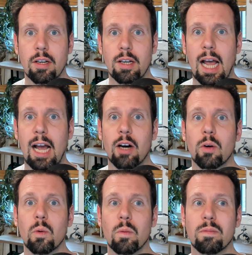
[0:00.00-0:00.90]

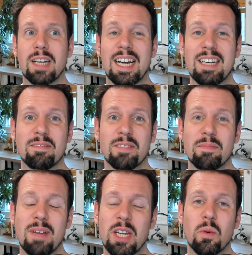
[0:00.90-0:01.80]
How kind of in
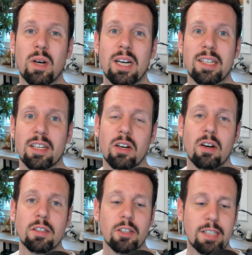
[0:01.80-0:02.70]
many ways the
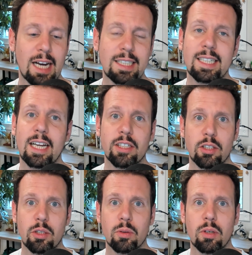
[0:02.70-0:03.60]
cards are stacked against
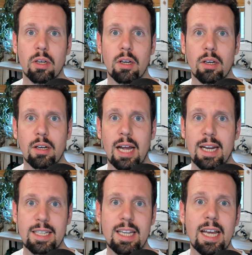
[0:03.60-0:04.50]
you. And
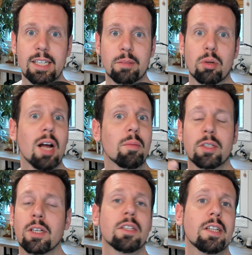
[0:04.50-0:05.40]
it takes primers
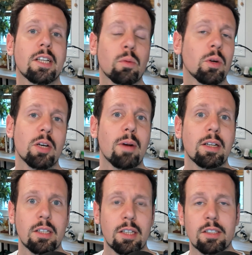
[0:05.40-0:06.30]
such as this one you're about
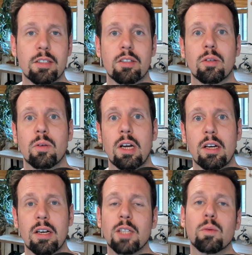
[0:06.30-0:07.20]
to listen to,
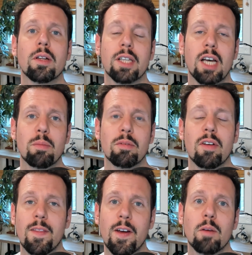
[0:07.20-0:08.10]
as well as the help of a
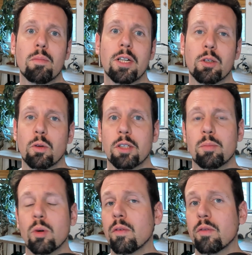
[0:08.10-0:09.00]
therapist or a
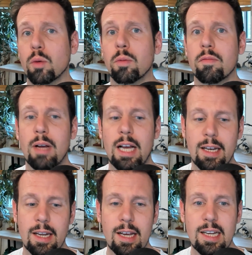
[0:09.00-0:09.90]
supportive group of men,
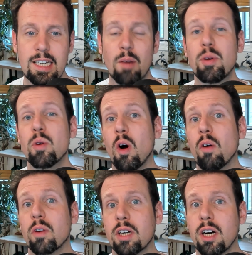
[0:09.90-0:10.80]
to help you
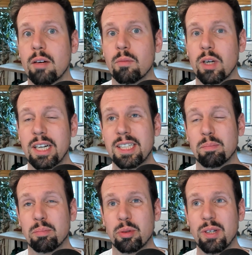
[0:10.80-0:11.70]
overcome what is a
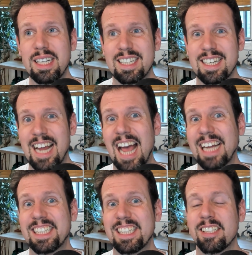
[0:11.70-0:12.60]
pretty
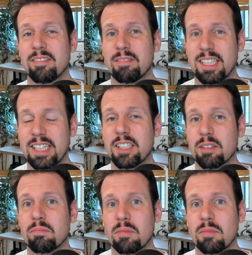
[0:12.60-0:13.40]
nasty system.